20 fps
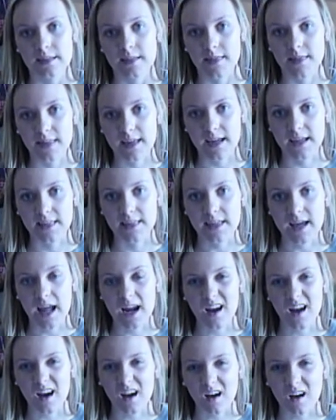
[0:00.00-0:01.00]
think
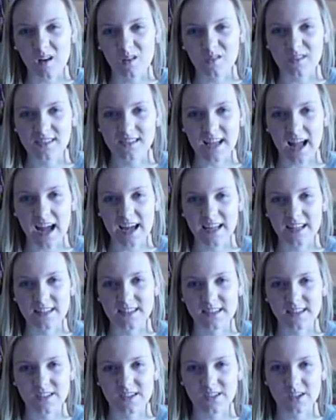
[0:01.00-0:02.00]
that, oh, science
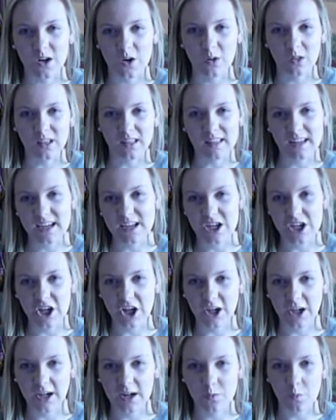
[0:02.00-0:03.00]
is so
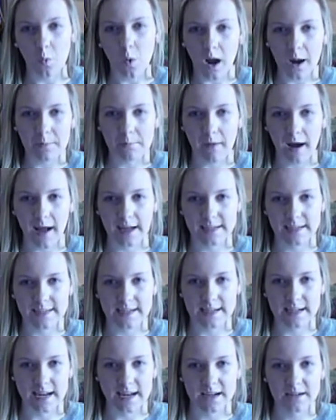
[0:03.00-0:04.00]
linear and
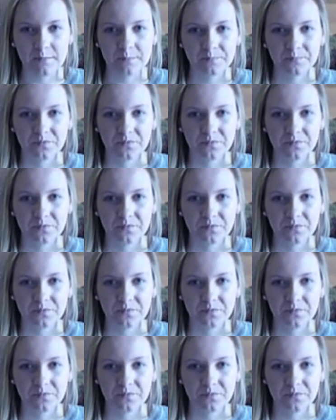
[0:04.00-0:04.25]
one-minded and